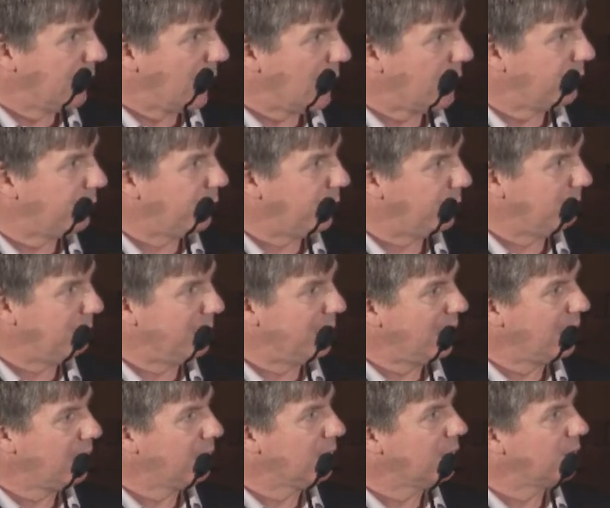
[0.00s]

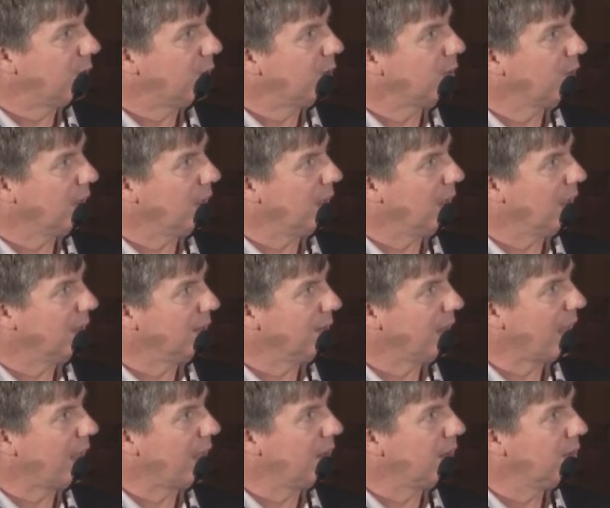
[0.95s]
Germany. This is a
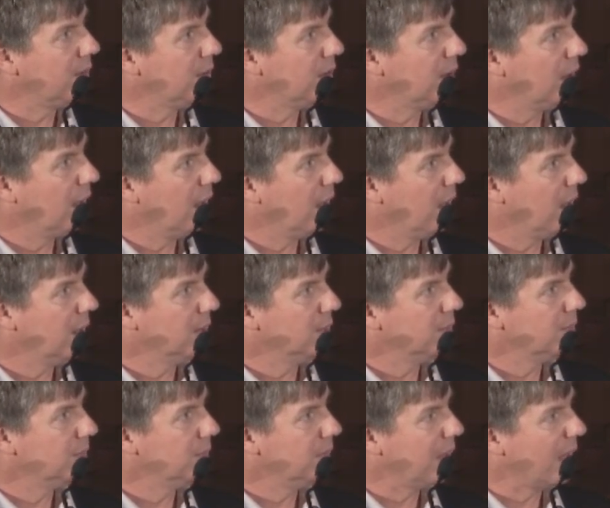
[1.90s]
lake
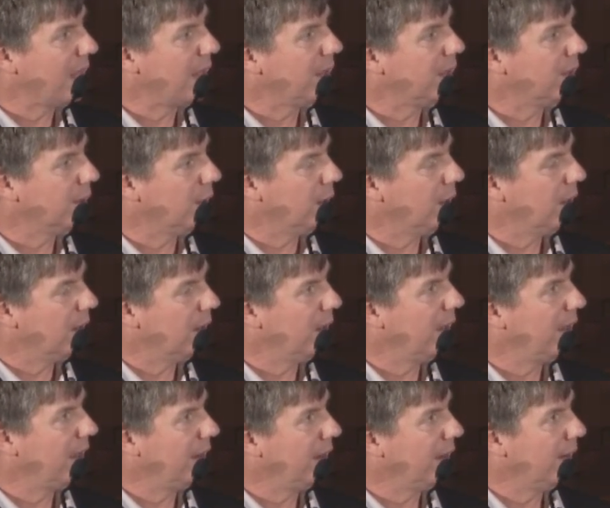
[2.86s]
and
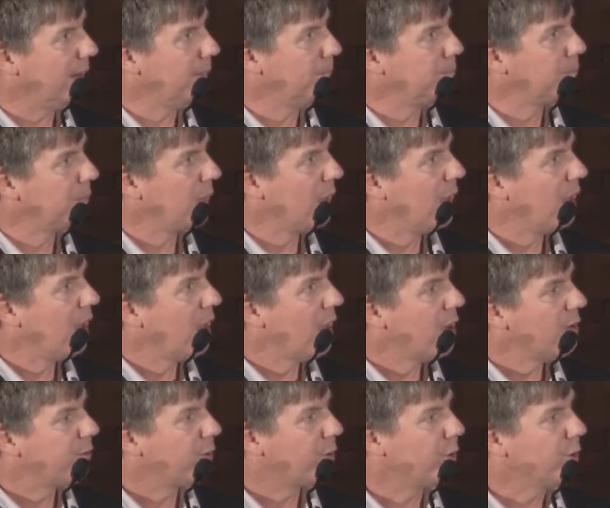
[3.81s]
a
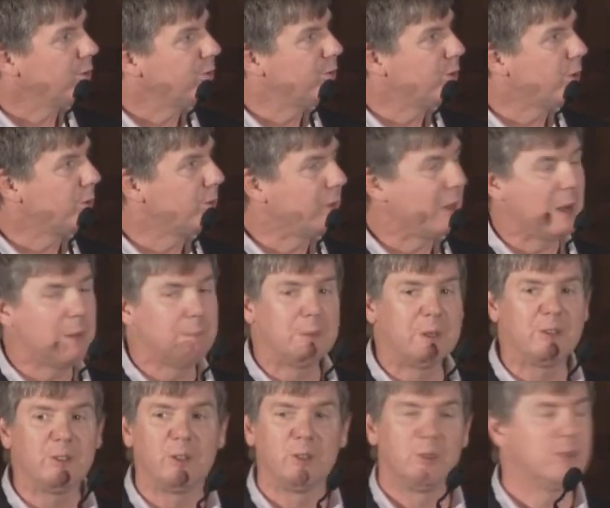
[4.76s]
forest food web.
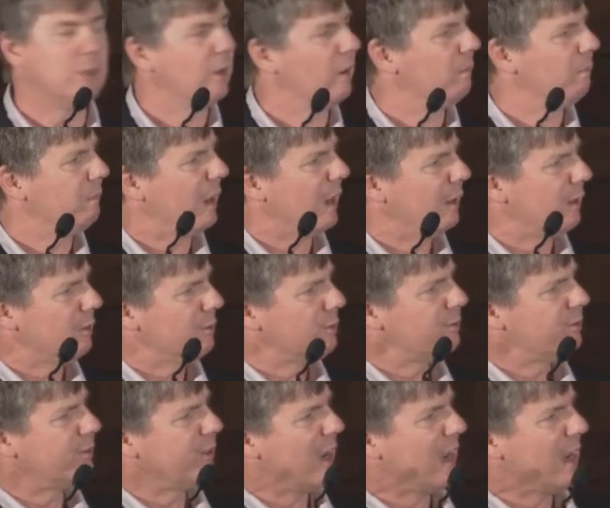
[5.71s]
This is about a
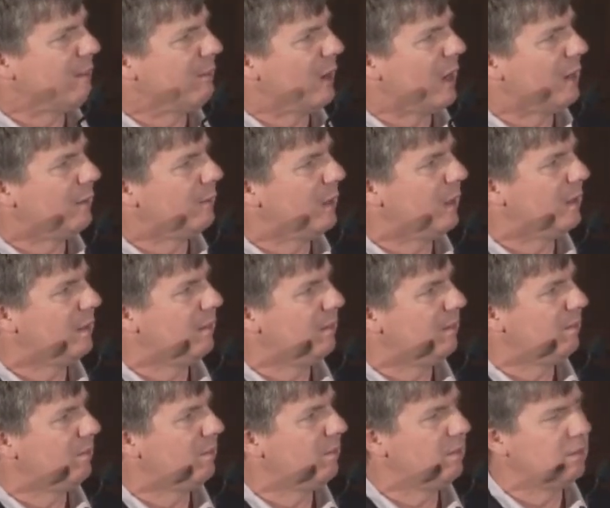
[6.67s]
500
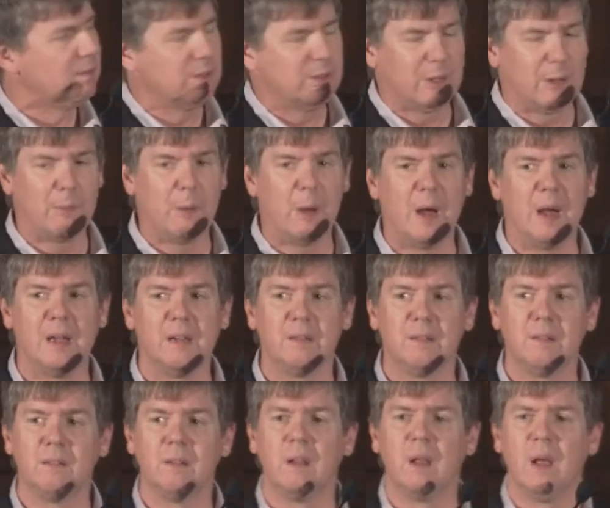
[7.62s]
and some odd
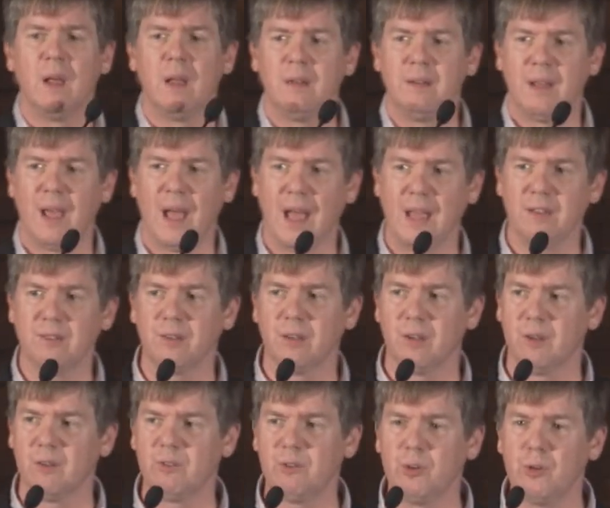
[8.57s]

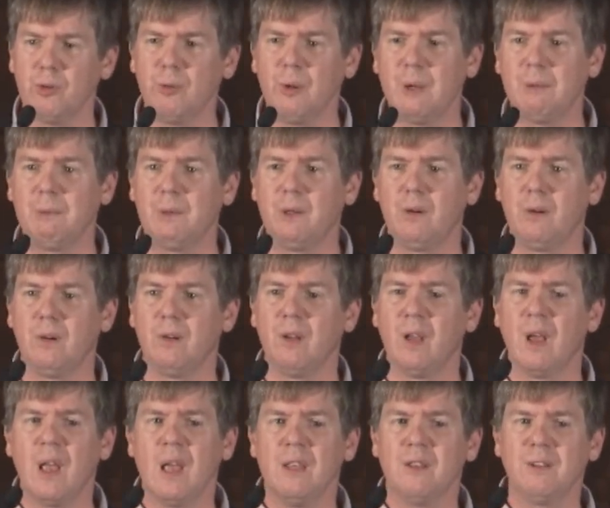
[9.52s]
taxa food web
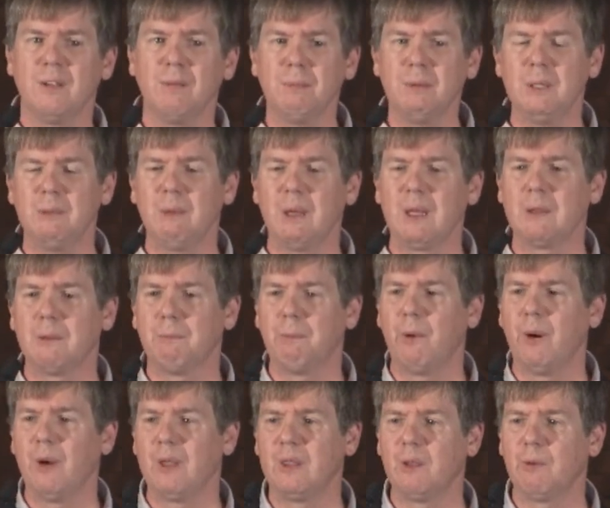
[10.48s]
here, simply to make the
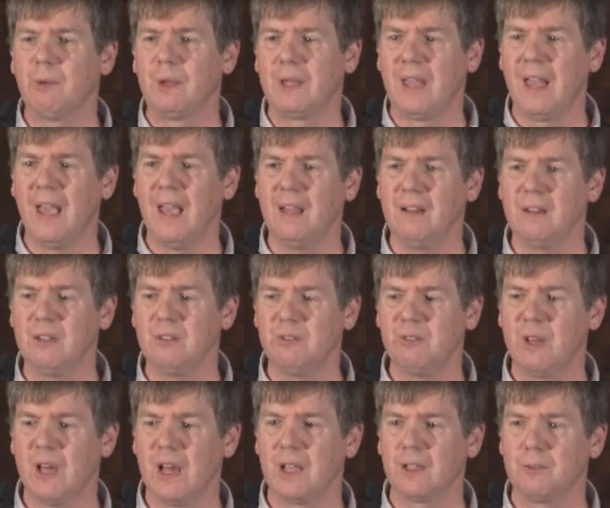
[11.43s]
point that we can, in
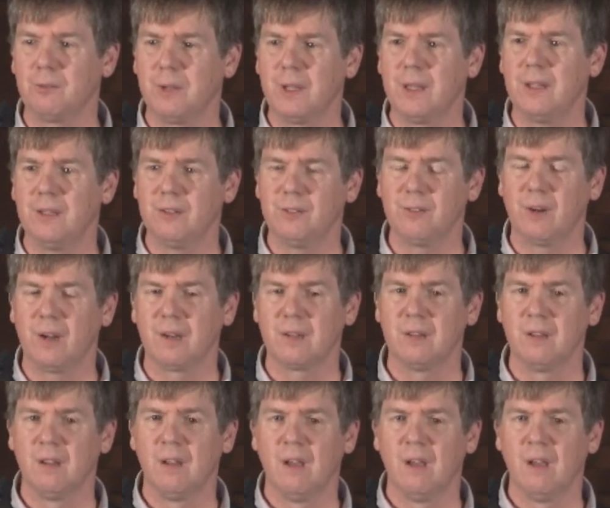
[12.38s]
fact, reconstruct